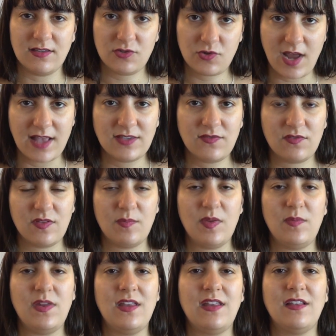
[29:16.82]
transfer them
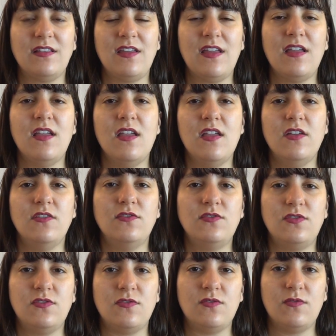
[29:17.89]
immediately
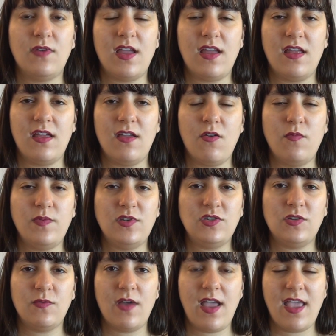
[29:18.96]
to an
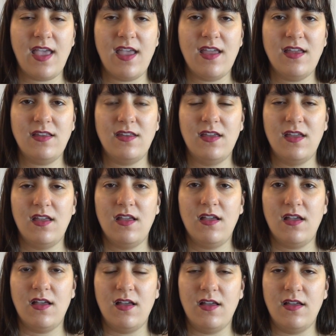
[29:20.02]
OBGYN,
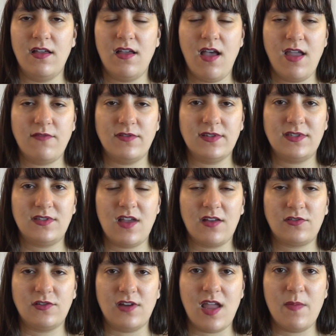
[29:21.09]
high-risk
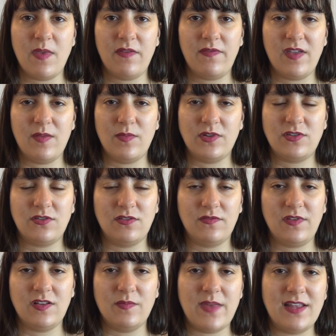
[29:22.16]
doctor, MFM, maternal
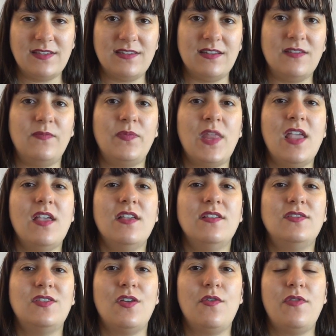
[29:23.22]
fetal medicine.
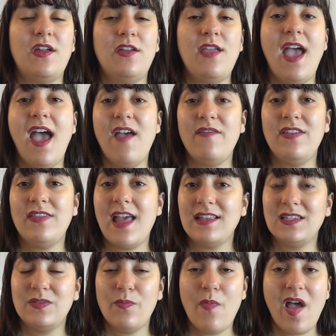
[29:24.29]
So there you have it.
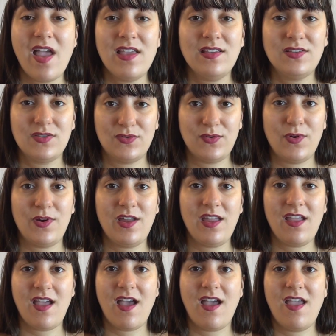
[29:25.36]
That's my
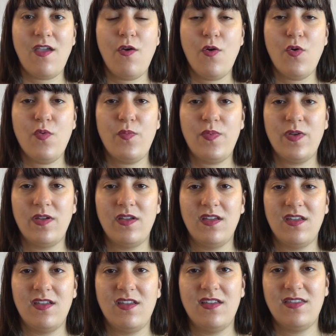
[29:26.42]
story. I hope
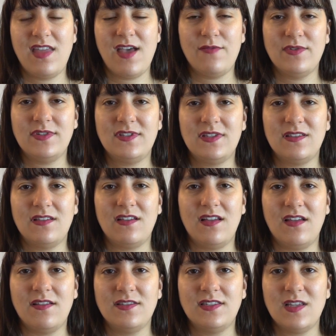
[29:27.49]
that was
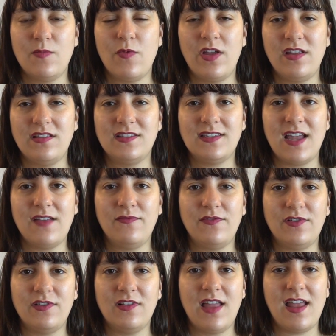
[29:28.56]
somewhat
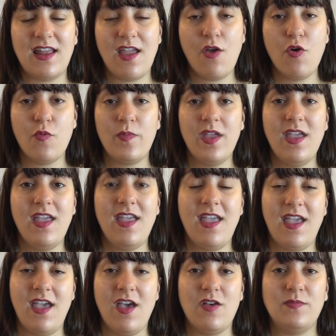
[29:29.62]
insightful, and I hope
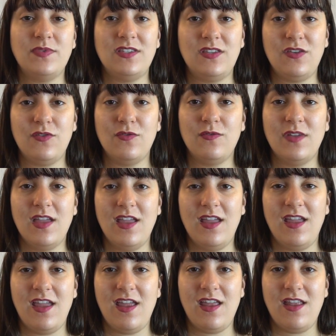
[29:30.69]
it helps you
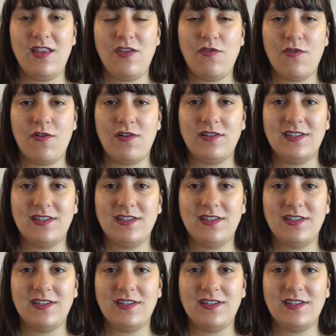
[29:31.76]
in your